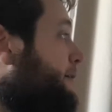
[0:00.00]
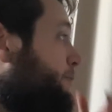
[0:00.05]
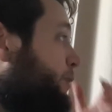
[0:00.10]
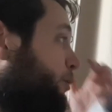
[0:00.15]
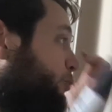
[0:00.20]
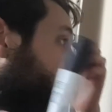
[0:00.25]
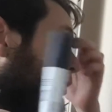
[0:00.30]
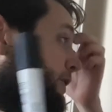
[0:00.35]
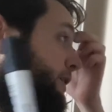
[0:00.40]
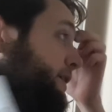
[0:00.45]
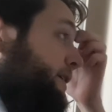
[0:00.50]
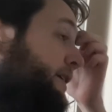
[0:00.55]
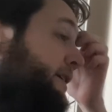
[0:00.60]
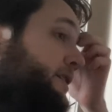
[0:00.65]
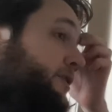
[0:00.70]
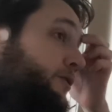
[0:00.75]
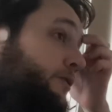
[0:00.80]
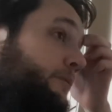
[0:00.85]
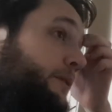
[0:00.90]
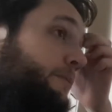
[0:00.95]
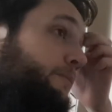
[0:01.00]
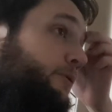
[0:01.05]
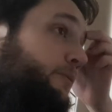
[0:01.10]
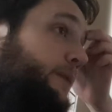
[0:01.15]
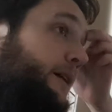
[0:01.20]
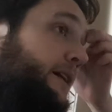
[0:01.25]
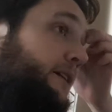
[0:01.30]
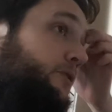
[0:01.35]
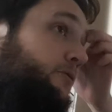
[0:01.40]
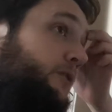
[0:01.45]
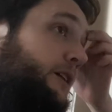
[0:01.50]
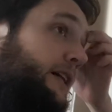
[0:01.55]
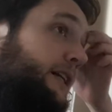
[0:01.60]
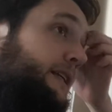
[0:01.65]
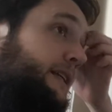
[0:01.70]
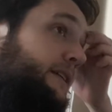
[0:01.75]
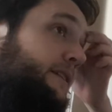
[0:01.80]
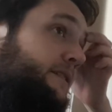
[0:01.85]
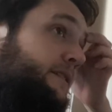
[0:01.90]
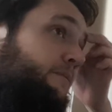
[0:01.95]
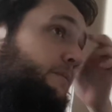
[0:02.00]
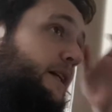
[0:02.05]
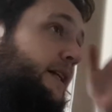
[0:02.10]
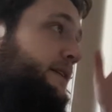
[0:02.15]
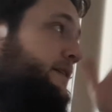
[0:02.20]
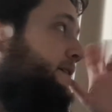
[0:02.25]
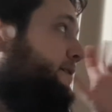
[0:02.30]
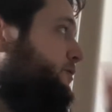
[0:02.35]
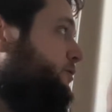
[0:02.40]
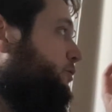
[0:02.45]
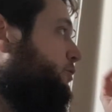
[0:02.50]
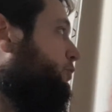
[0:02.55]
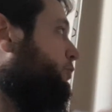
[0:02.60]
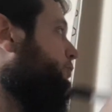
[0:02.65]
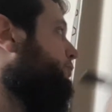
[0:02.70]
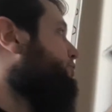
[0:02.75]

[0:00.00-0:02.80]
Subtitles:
But what you need to remember about gradient to make this all